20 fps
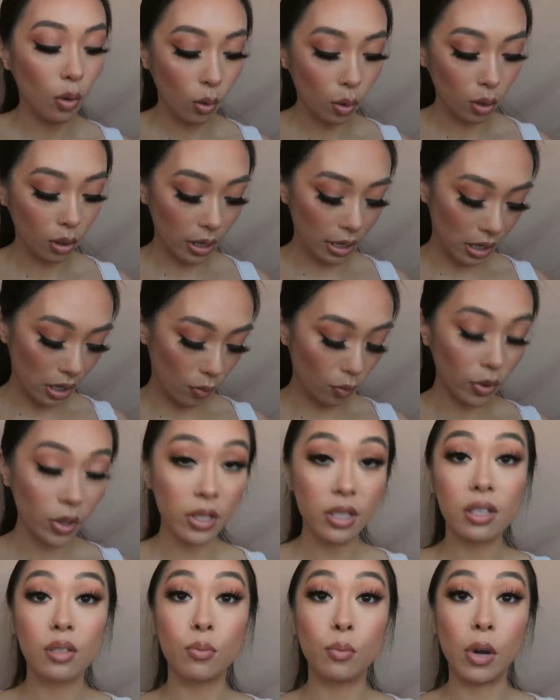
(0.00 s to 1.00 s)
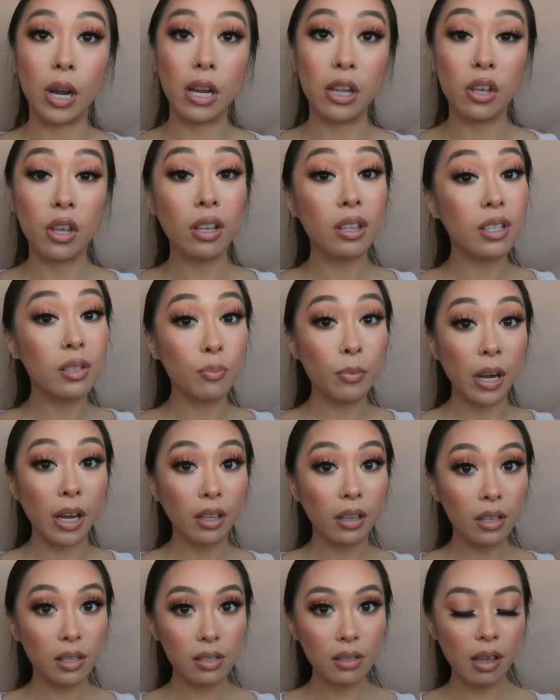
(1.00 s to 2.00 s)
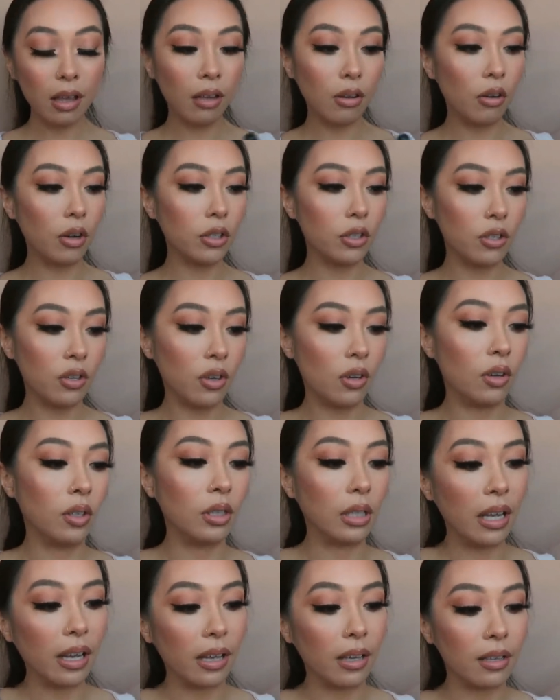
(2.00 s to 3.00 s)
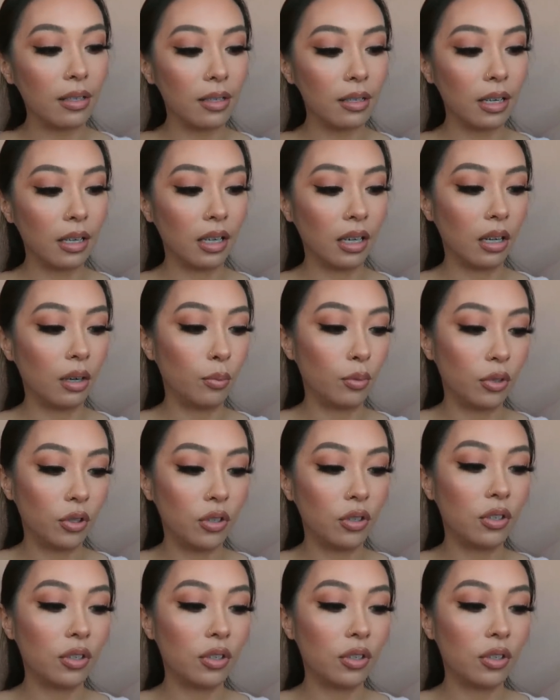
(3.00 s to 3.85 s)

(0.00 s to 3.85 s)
or like you wanna spray, you could spray this like onto your legs and it would